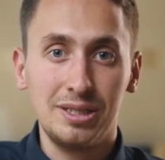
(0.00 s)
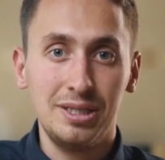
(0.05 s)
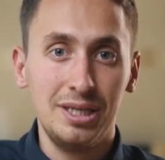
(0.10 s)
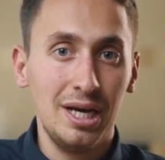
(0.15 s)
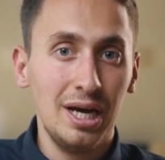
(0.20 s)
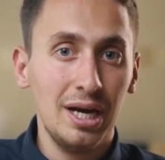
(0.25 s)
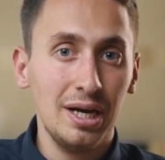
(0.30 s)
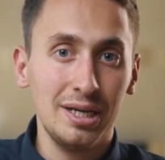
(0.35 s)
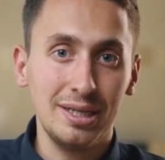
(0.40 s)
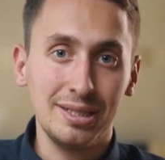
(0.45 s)

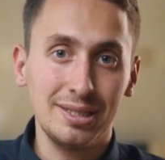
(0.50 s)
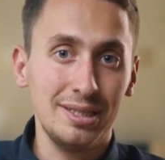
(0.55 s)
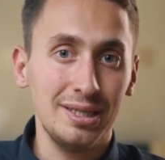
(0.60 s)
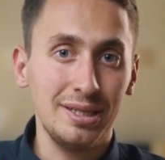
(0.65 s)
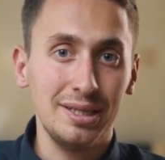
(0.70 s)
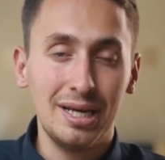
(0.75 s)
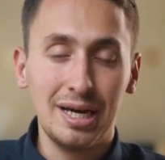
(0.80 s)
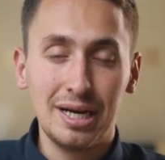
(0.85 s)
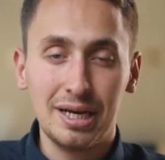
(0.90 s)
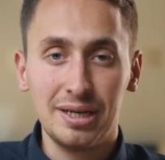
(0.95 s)
Yeah, is the
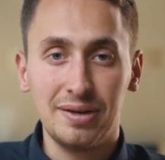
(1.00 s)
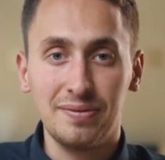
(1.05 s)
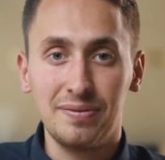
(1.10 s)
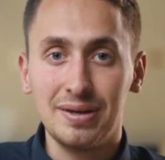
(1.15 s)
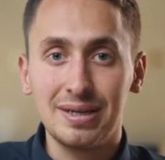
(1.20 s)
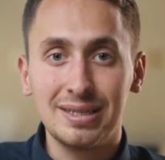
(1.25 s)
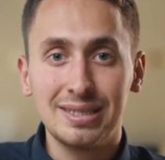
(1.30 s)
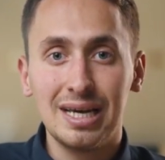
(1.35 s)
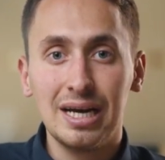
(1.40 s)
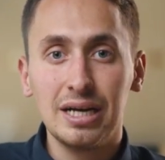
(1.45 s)
negative
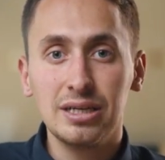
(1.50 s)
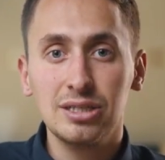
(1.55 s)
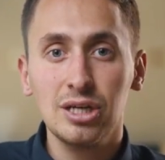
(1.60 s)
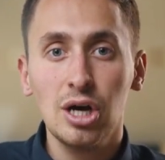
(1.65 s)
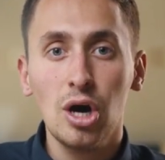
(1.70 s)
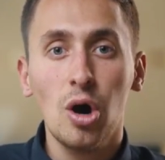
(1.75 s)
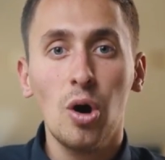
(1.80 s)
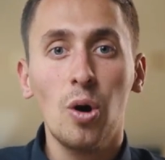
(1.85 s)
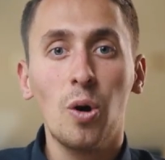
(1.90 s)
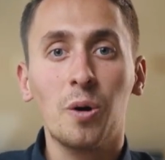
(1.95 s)
exact
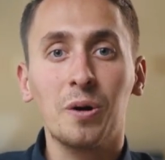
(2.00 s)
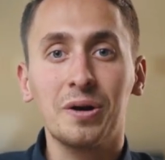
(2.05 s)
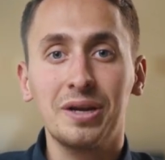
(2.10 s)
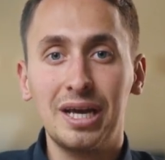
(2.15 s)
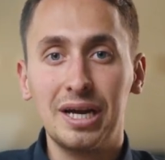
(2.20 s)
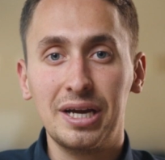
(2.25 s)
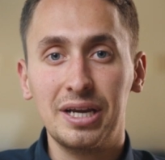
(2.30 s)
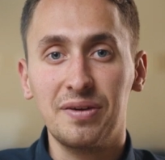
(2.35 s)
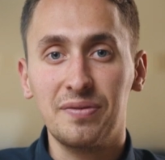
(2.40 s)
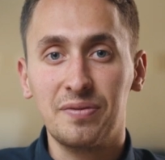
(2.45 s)
or
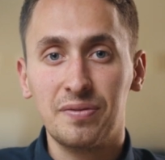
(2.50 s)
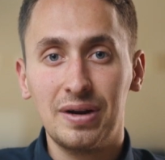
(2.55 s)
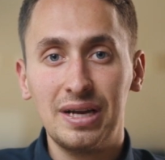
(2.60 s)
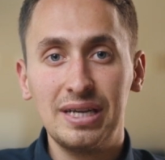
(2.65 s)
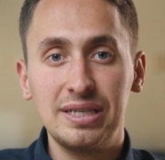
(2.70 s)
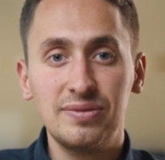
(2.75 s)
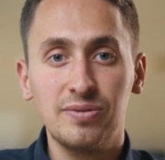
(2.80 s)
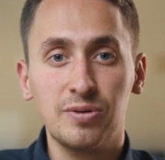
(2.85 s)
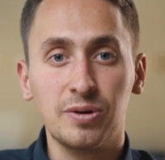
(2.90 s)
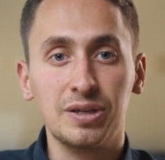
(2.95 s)
negative
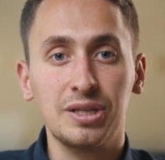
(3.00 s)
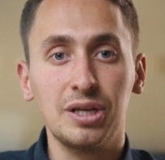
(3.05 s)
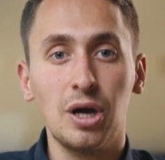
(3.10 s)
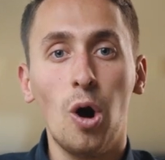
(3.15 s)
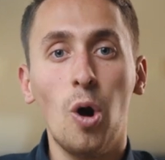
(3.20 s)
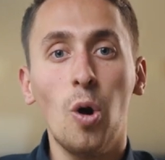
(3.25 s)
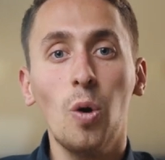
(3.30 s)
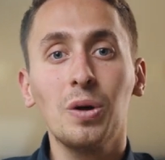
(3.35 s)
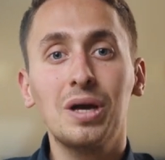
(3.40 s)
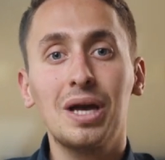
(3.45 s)
phrase for the
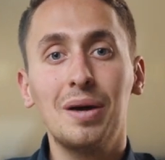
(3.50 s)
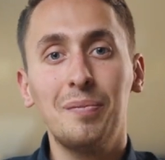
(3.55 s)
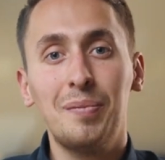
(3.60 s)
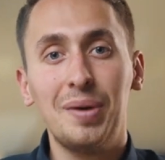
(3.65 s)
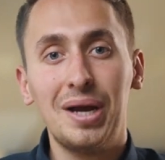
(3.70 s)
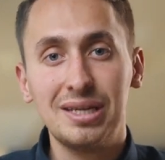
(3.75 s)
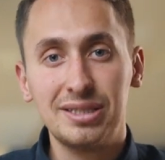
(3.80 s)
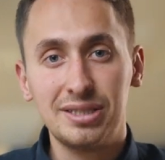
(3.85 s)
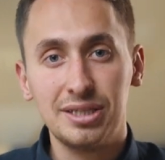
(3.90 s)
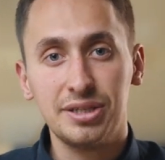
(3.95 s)
all
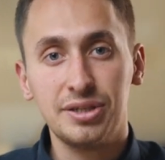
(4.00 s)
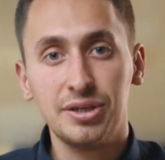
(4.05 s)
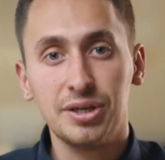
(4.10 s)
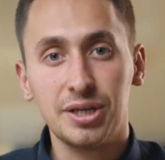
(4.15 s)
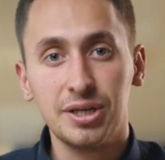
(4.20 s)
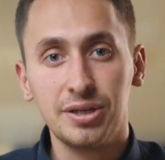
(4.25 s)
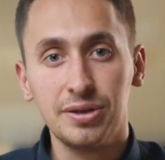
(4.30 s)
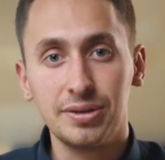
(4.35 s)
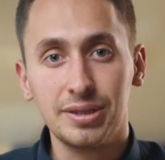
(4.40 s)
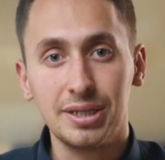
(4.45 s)
campaigns that you're
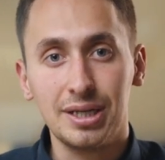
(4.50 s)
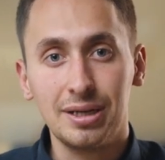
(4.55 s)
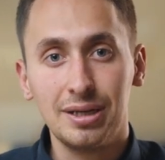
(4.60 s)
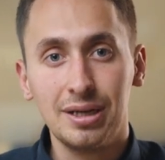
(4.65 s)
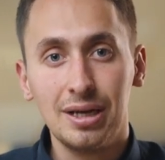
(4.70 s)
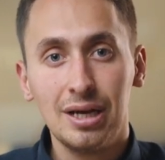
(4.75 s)
using.